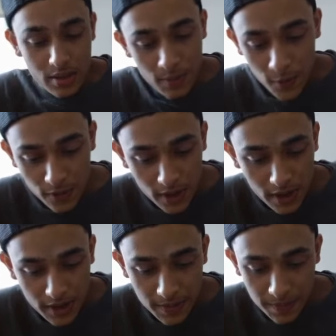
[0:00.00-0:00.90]
Moving
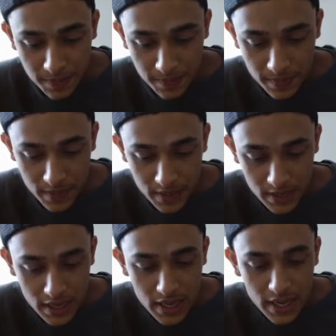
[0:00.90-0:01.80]
on.
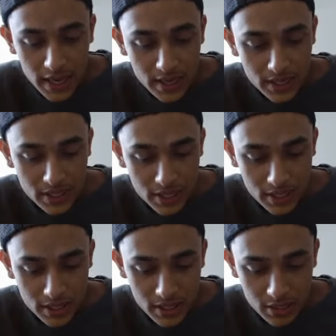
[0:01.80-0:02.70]
In addition to
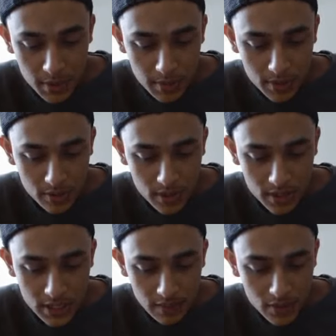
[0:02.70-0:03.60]
conducting experiments, Unit
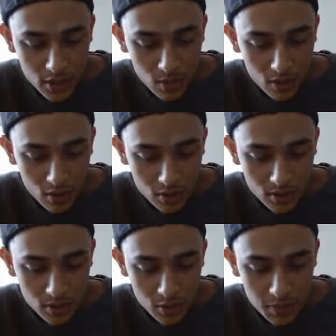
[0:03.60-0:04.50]
731 also
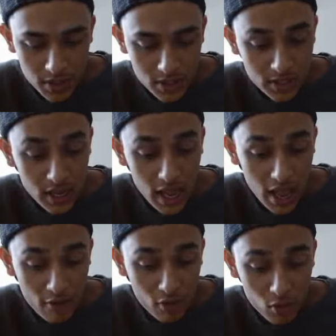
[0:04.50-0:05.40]
used prisoners
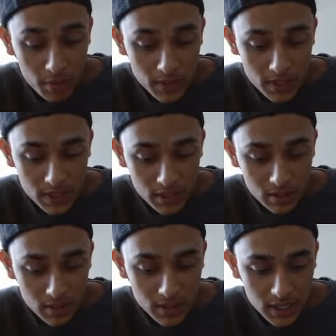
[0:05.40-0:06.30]
for weapon testing,
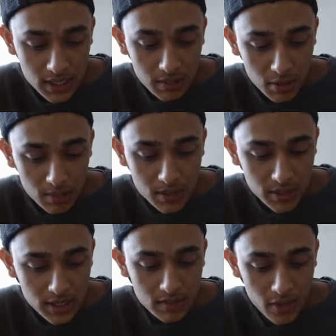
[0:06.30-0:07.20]
including testing bombs,
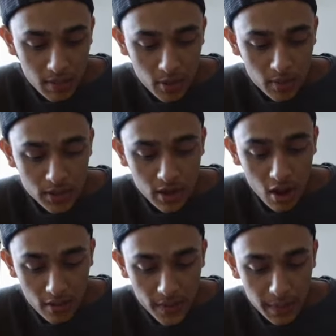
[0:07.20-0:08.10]
grenades, and flamethrowers
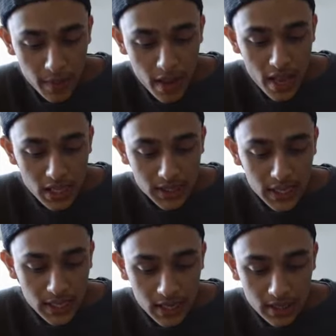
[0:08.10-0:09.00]
on them.
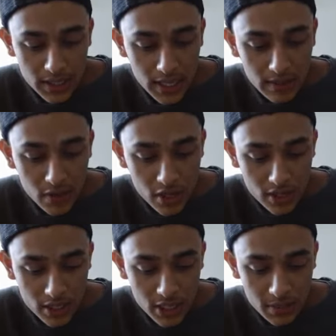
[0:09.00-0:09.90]
They, they even
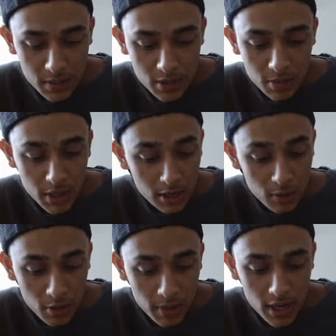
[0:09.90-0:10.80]
conducted experiments on pregnant
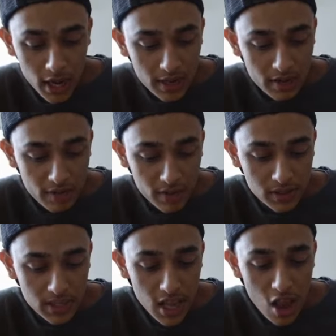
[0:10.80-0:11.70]
women and
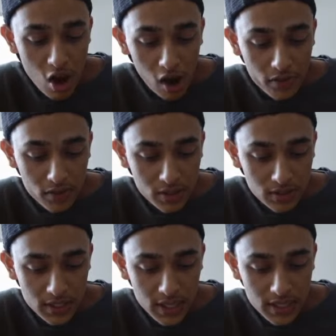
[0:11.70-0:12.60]
infants, often
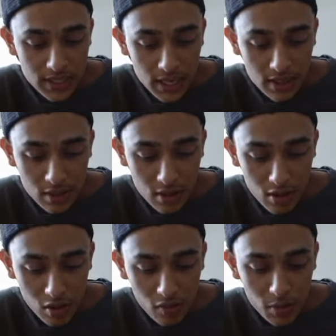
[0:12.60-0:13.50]
resulting in the death
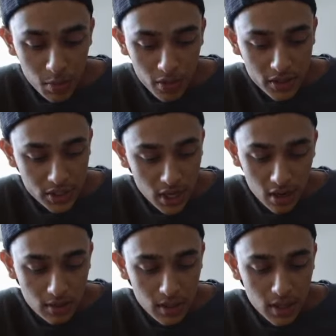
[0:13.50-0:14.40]
of the mother and
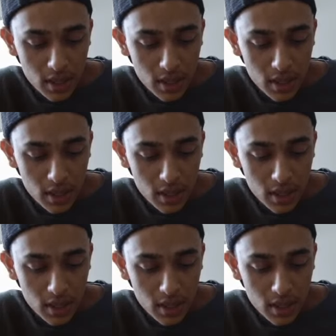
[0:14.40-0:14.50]
child.